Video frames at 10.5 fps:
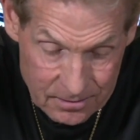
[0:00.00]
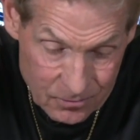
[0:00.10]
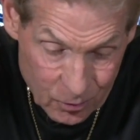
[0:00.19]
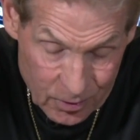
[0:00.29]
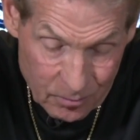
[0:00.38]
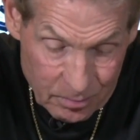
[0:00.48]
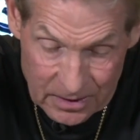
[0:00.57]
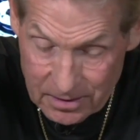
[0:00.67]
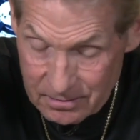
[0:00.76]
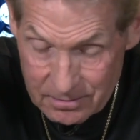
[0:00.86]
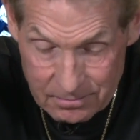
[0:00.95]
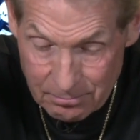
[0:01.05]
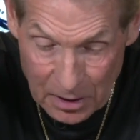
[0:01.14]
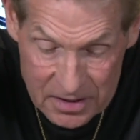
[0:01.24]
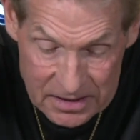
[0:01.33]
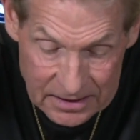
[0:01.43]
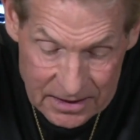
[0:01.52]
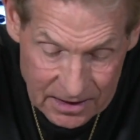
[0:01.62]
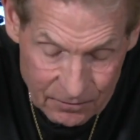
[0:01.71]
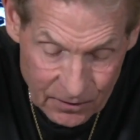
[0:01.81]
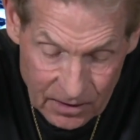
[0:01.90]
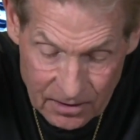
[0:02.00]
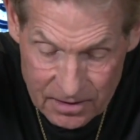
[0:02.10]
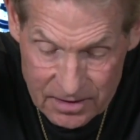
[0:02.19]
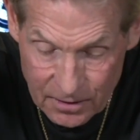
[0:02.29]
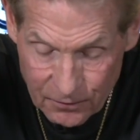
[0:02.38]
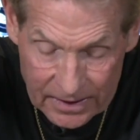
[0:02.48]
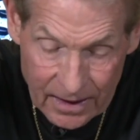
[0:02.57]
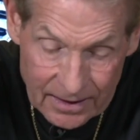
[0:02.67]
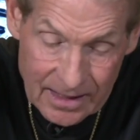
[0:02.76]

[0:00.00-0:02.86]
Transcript: Wouldn't it be must-see TV to see if I got